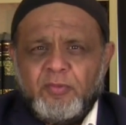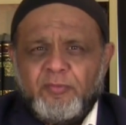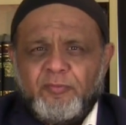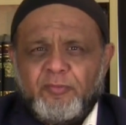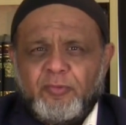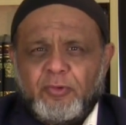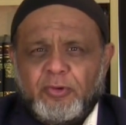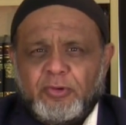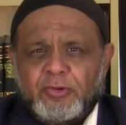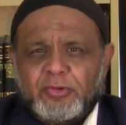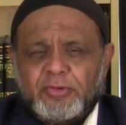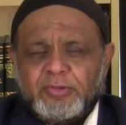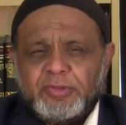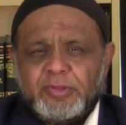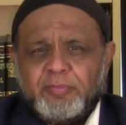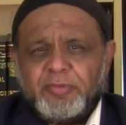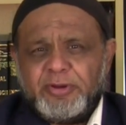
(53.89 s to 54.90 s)
for
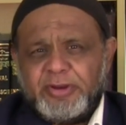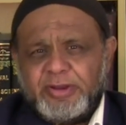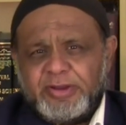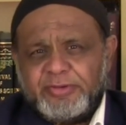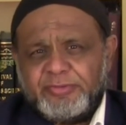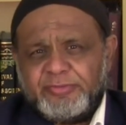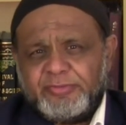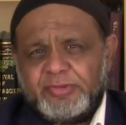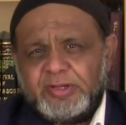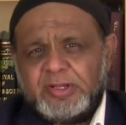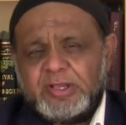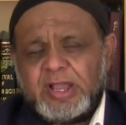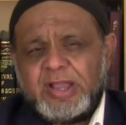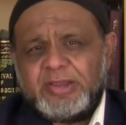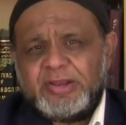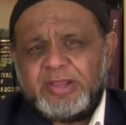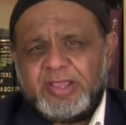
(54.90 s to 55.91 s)
the prayers in
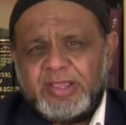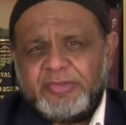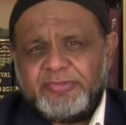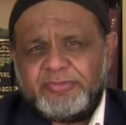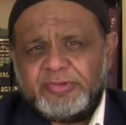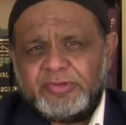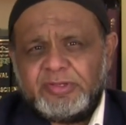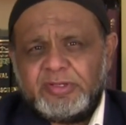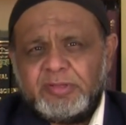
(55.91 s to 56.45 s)
congregation,